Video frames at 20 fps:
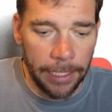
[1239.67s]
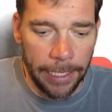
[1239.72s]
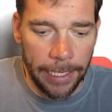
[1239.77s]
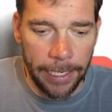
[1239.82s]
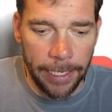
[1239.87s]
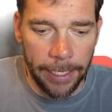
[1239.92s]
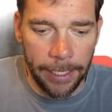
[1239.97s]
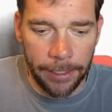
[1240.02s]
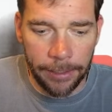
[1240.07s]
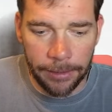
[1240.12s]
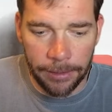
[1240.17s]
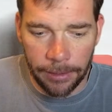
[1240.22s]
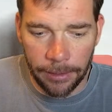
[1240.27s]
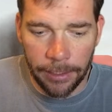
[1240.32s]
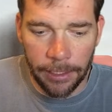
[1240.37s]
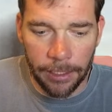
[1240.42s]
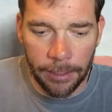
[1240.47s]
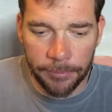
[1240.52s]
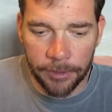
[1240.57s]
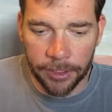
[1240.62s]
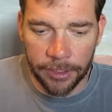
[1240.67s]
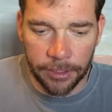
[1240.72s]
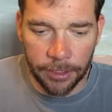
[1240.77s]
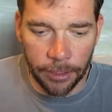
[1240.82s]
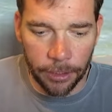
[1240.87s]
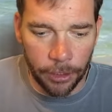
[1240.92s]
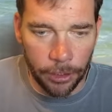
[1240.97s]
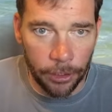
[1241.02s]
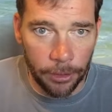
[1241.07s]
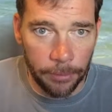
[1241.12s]
And then I'm just
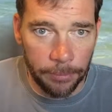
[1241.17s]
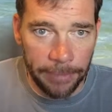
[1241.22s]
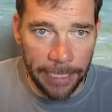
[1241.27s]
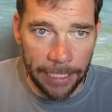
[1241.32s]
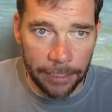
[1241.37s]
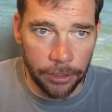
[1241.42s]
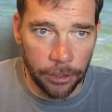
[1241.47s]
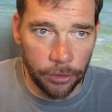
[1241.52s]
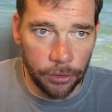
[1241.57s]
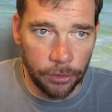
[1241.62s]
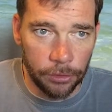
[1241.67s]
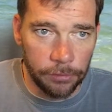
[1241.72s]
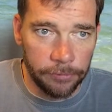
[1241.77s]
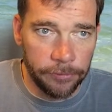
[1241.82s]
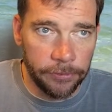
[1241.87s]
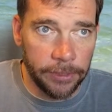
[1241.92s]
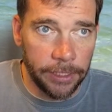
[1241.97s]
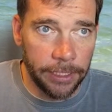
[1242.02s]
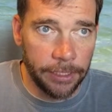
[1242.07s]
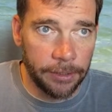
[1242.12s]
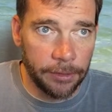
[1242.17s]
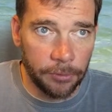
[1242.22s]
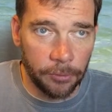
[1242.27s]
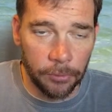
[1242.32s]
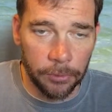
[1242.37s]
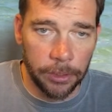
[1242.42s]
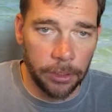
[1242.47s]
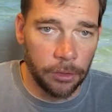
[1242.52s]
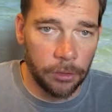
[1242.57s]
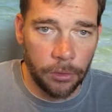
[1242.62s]
going to go back to Google Flights
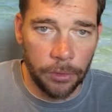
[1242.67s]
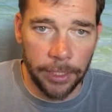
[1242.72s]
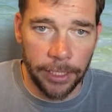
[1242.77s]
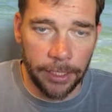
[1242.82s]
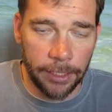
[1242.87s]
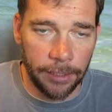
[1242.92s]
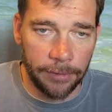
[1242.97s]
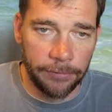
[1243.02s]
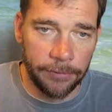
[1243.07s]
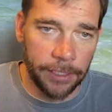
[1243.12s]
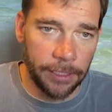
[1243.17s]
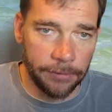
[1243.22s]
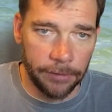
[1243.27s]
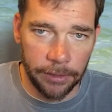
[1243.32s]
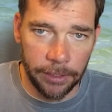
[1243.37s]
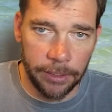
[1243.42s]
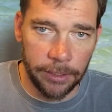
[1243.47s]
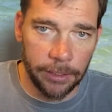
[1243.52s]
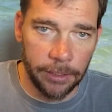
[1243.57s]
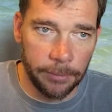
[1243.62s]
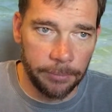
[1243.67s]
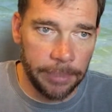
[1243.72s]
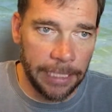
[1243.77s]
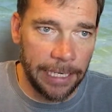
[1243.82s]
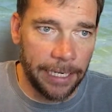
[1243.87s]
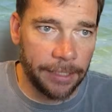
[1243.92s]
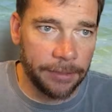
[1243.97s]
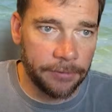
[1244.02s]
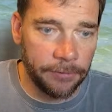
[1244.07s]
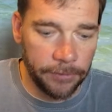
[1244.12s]
real quick. I've covered it in a
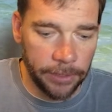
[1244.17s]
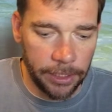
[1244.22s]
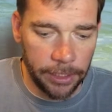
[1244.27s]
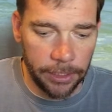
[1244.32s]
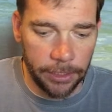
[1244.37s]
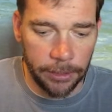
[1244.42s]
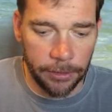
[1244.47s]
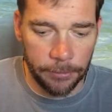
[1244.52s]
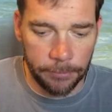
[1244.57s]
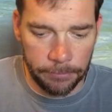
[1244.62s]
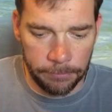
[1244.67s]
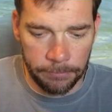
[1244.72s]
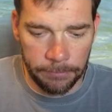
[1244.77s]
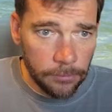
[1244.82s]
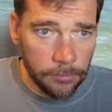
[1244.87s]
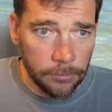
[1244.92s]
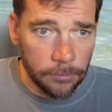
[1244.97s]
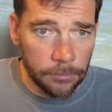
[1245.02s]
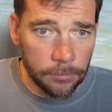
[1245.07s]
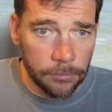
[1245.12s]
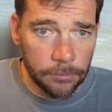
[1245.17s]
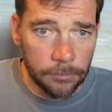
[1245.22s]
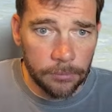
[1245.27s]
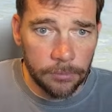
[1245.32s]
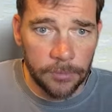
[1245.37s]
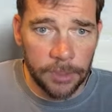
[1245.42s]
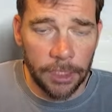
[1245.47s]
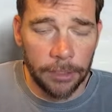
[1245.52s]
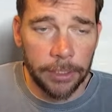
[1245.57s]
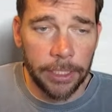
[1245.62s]
past video.
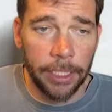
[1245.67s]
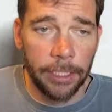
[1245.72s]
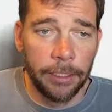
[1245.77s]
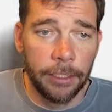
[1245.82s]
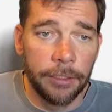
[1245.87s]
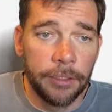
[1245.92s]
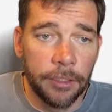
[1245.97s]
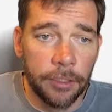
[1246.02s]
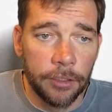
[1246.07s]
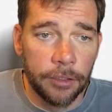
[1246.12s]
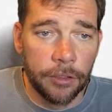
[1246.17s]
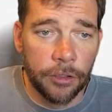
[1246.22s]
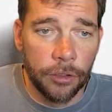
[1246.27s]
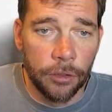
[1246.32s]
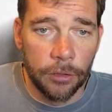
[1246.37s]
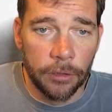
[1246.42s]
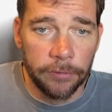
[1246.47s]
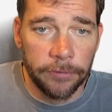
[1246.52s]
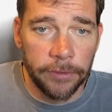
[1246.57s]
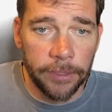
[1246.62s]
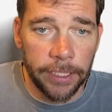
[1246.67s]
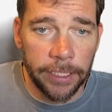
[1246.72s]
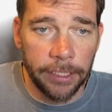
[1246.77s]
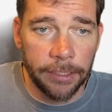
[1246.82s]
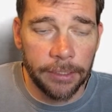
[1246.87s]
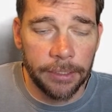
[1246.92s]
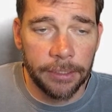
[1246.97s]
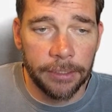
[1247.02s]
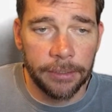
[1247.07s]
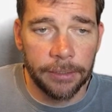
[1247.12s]
Okay, this is Google
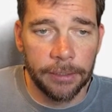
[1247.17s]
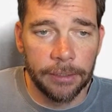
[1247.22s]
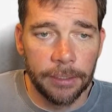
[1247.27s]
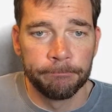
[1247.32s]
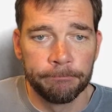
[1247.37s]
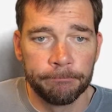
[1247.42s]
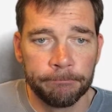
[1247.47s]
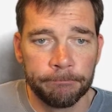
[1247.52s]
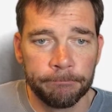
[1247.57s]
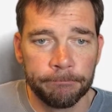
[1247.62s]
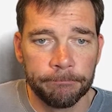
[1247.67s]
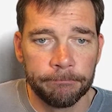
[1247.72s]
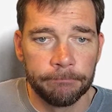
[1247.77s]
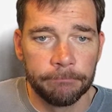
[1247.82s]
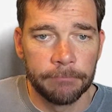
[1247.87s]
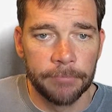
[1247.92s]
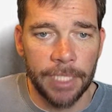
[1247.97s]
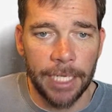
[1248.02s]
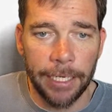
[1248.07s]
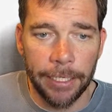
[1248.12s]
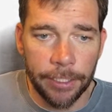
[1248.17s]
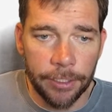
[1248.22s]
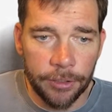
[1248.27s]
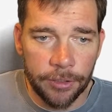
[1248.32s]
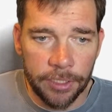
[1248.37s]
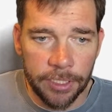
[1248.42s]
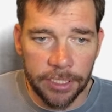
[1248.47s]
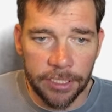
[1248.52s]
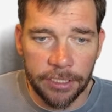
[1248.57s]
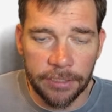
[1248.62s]
Flights. I
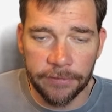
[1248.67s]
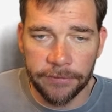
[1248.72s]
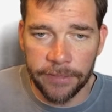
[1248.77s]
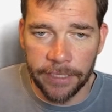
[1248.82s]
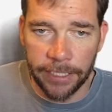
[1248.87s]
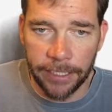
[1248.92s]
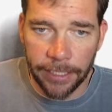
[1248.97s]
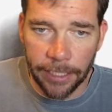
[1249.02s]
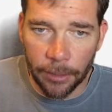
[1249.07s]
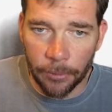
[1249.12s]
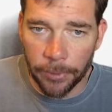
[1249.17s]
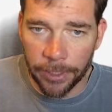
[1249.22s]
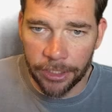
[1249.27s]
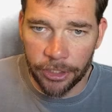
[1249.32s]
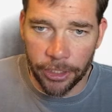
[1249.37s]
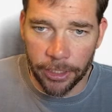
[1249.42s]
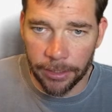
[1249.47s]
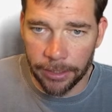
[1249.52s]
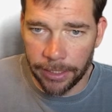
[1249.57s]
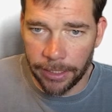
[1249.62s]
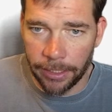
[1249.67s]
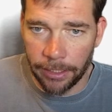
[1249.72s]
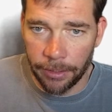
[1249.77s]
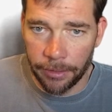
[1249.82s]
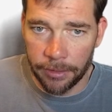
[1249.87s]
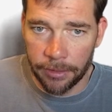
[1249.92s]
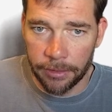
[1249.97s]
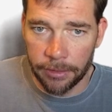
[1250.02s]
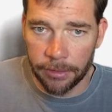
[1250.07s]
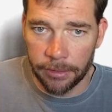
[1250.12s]
use this to find out which
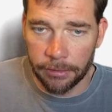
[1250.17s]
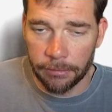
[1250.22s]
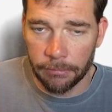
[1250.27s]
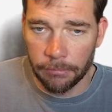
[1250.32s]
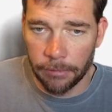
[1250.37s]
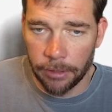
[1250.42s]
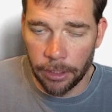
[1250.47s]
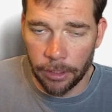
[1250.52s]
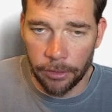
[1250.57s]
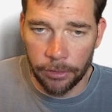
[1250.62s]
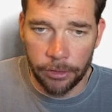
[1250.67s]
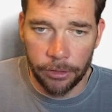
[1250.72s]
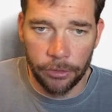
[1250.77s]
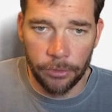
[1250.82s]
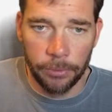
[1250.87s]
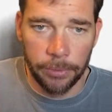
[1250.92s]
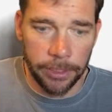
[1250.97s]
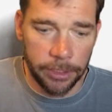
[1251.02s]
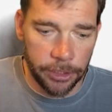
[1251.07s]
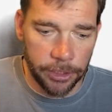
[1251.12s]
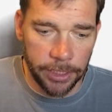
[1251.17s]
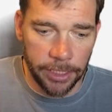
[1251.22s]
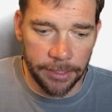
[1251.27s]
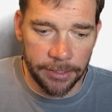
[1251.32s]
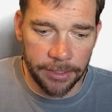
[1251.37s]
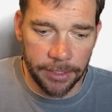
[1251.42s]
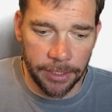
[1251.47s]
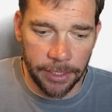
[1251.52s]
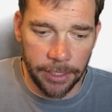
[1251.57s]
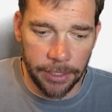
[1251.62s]
airlines go to which
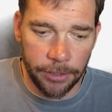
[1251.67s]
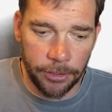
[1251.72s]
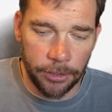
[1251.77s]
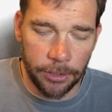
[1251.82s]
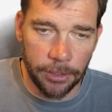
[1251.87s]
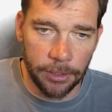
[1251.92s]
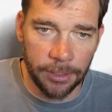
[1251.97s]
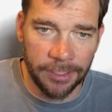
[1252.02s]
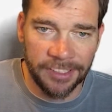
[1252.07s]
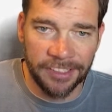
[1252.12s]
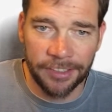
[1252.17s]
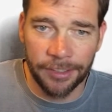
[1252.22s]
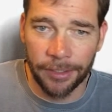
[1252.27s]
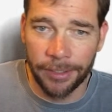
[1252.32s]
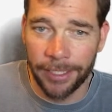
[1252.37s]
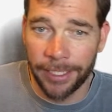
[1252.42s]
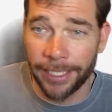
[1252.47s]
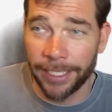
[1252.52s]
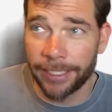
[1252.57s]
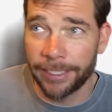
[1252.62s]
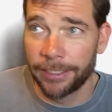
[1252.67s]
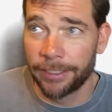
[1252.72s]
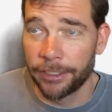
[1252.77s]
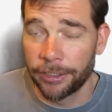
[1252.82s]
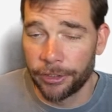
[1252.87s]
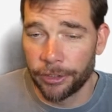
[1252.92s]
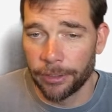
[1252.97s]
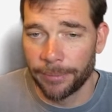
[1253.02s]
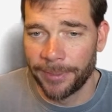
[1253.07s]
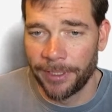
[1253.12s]
destinations so that I can
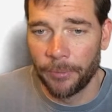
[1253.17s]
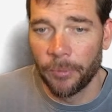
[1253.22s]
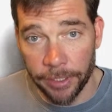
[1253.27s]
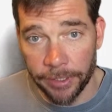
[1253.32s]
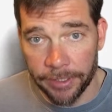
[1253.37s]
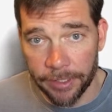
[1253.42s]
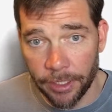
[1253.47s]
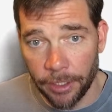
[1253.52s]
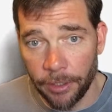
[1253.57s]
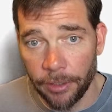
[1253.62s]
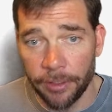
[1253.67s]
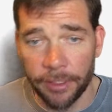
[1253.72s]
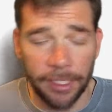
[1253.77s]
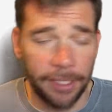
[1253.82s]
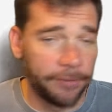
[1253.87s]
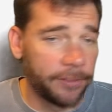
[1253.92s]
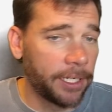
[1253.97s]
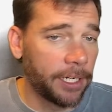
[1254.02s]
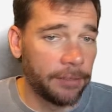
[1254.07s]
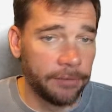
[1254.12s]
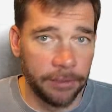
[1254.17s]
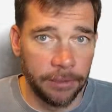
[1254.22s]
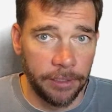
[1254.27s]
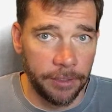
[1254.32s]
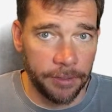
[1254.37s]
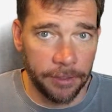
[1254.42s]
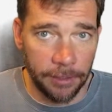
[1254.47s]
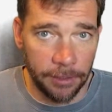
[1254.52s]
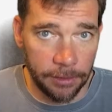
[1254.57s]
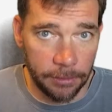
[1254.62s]
determine points to use. I've covered
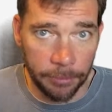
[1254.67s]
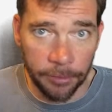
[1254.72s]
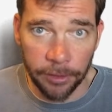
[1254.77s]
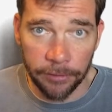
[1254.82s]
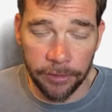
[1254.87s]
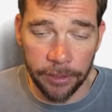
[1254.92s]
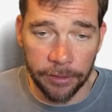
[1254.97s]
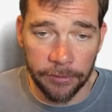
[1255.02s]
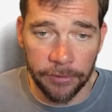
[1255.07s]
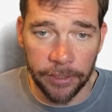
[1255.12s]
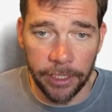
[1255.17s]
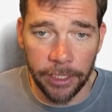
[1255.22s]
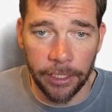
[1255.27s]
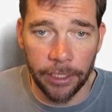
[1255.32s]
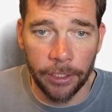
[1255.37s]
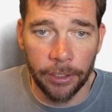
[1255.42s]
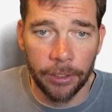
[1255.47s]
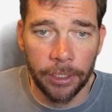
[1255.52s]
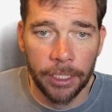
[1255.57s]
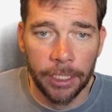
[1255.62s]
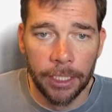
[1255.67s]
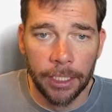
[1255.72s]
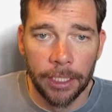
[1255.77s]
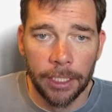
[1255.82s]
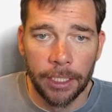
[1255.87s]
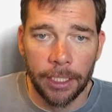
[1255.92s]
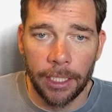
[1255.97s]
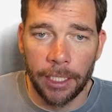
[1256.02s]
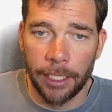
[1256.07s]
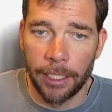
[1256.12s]
this all in a previous video
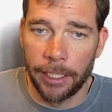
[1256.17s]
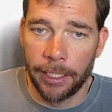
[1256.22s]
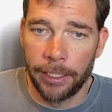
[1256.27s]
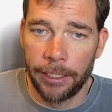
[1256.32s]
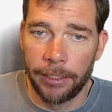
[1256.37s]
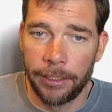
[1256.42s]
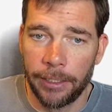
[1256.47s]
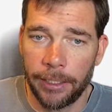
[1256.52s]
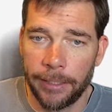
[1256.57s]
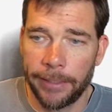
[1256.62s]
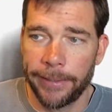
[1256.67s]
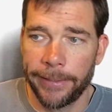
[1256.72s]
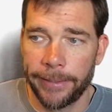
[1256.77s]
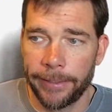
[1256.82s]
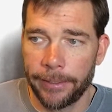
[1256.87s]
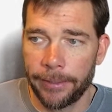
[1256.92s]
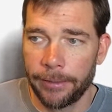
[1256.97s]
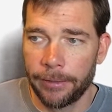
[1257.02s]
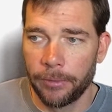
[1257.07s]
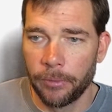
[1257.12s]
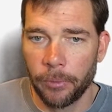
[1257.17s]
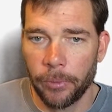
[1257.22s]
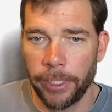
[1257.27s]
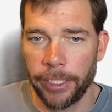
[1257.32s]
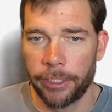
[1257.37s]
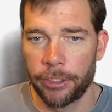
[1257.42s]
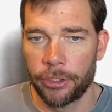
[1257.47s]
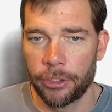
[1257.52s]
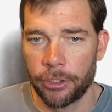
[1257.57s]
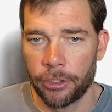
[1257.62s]
on
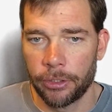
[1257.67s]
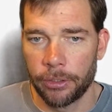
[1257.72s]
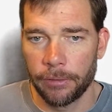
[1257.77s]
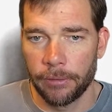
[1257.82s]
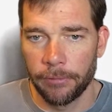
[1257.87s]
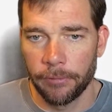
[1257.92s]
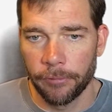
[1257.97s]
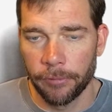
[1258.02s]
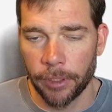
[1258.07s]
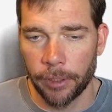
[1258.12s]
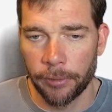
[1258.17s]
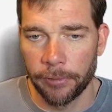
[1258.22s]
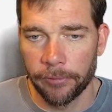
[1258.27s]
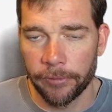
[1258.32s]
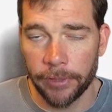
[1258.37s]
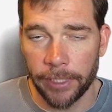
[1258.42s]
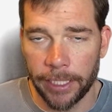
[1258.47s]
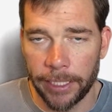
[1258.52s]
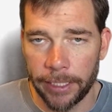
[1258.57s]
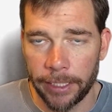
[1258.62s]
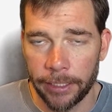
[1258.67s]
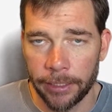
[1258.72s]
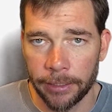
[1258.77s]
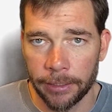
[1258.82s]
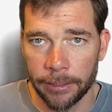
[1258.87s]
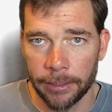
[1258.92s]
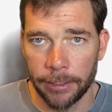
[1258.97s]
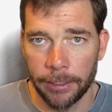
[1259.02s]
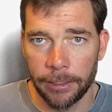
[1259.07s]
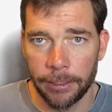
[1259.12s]
which frequent
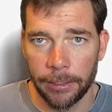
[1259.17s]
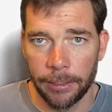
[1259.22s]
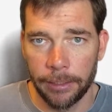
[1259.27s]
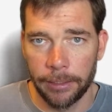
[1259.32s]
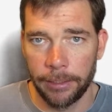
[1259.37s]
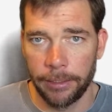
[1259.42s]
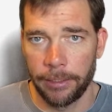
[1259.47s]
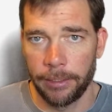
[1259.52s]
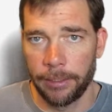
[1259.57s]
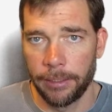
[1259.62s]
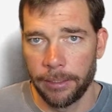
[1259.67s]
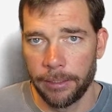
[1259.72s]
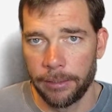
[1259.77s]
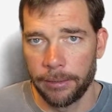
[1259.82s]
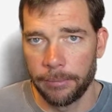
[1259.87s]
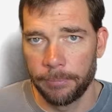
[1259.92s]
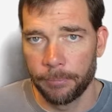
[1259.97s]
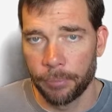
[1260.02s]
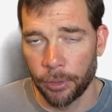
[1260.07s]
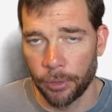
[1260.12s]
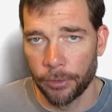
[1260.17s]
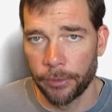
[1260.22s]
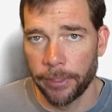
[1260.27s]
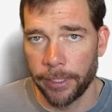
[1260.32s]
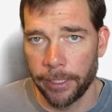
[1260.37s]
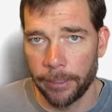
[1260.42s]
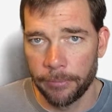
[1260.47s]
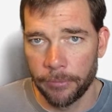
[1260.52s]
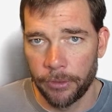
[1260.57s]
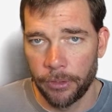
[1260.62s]
flyer
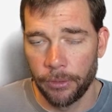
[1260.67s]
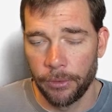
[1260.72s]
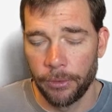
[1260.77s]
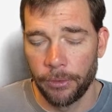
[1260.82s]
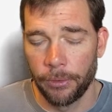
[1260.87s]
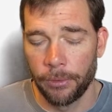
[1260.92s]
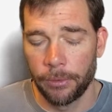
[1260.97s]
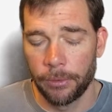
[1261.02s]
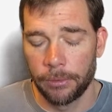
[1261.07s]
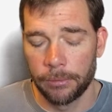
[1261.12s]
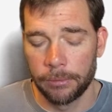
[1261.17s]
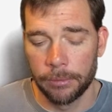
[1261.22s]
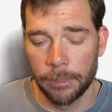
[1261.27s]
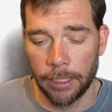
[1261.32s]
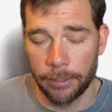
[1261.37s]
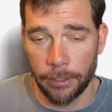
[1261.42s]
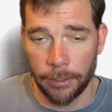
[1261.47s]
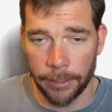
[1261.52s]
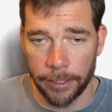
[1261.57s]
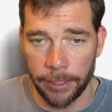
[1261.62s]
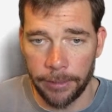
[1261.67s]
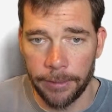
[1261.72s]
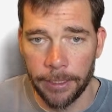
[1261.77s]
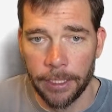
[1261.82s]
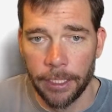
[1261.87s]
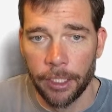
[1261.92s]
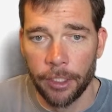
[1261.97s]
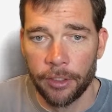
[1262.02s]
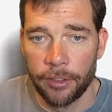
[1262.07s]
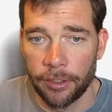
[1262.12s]
program to target,
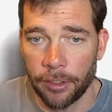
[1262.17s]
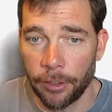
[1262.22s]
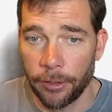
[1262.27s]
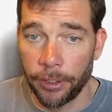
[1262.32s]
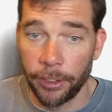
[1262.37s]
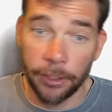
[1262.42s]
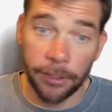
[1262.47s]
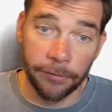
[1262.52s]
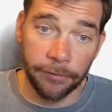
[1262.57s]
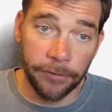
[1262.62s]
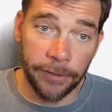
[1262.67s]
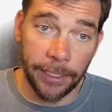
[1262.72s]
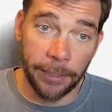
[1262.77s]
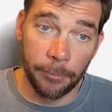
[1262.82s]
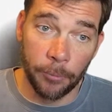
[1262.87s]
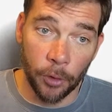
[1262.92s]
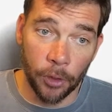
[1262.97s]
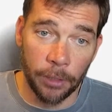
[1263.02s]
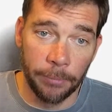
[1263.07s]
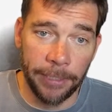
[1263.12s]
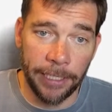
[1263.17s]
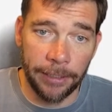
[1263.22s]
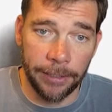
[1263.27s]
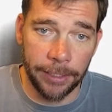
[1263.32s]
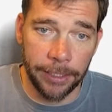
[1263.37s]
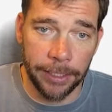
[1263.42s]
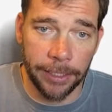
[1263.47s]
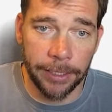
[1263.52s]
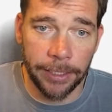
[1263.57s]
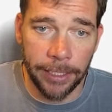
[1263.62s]
so you can find more
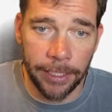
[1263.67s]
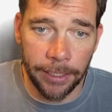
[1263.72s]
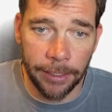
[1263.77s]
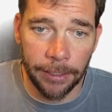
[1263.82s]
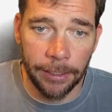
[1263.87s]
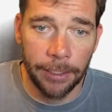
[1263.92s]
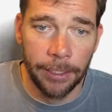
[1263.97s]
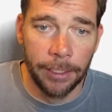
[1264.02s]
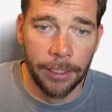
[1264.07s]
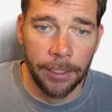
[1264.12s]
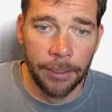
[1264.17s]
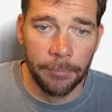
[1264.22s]
about it in there.